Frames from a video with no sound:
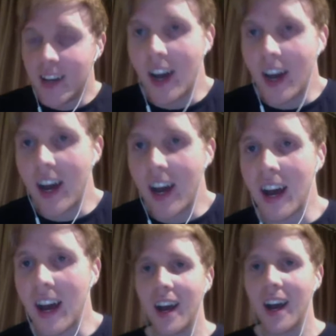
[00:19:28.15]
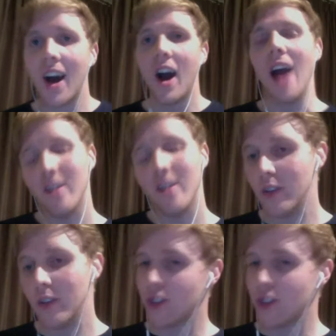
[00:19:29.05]
I never
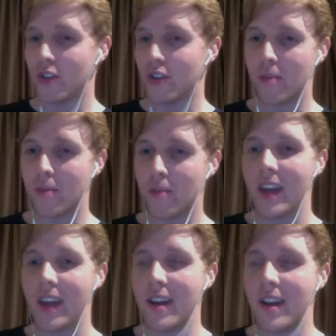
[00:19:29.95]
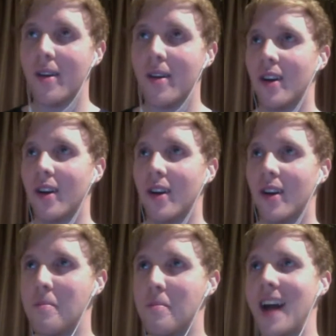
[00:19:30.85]
really got to explain
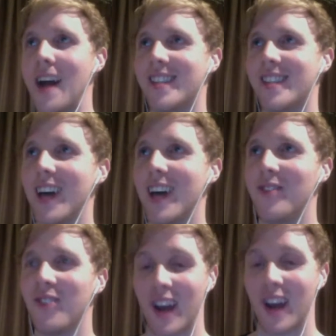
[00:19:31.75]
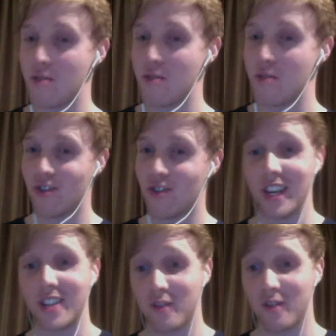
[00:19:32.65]
myself when I put those
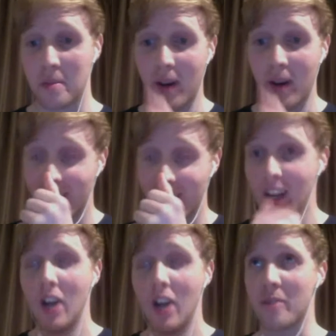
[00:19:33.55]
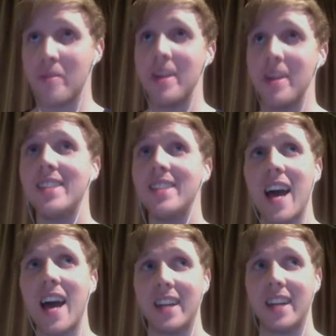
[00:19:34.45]
suggestions for the bunker. So me and
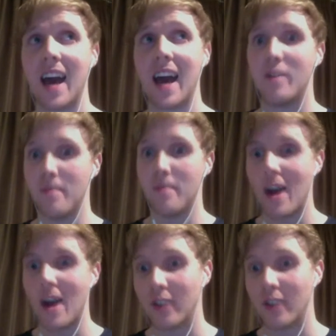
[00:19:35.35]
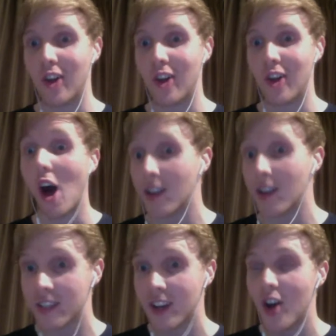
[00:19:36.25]
Dan and Gav had been traveling a
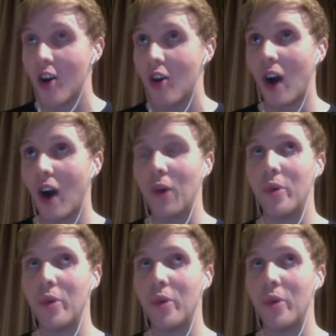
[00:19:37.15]
lot. We were